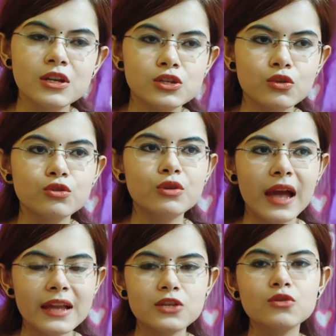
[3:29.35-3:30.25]
So you
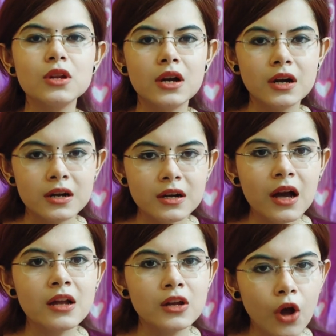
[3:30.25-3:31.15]
get to learn
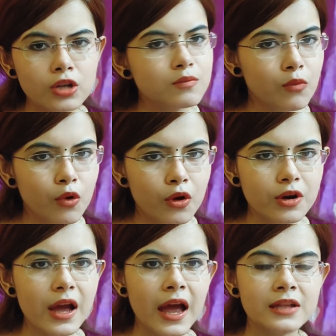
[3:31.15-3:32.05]
a lot more.
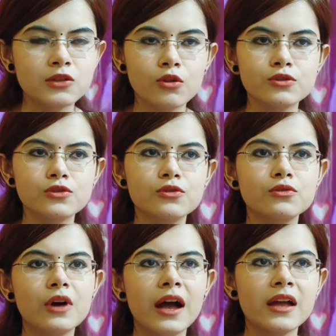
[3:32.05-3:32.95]
And
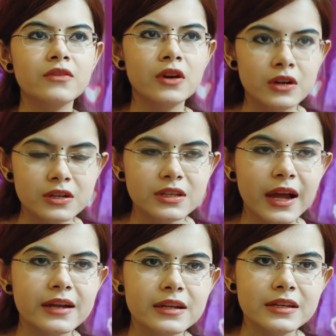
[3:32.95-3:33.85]
also, I have heard
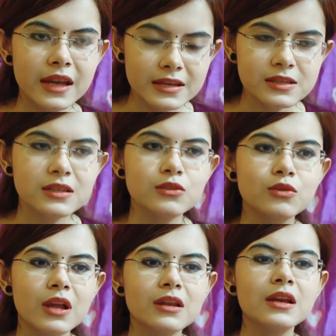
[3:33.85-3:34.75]
that yes, you
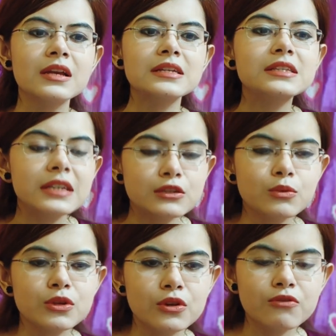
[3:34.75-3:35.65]
can sit
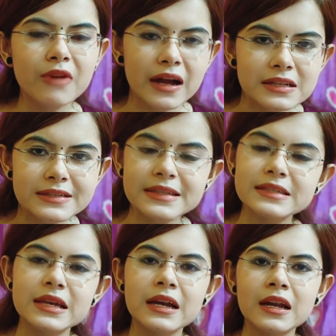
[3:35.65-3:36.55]
with your
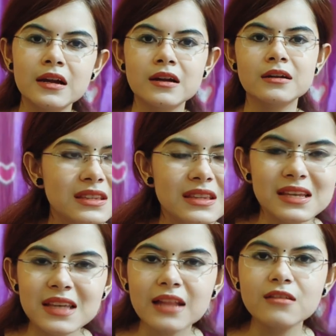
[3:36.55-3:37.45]
faculties and learn.
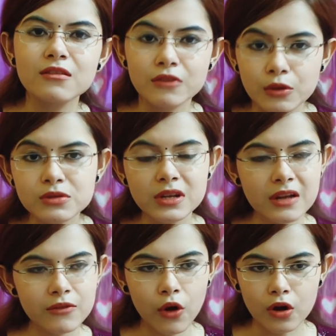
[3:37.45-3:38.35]
These are the reviews that
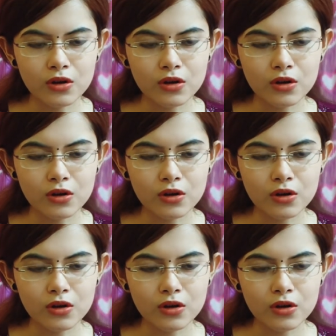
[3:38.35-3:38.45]
I've got.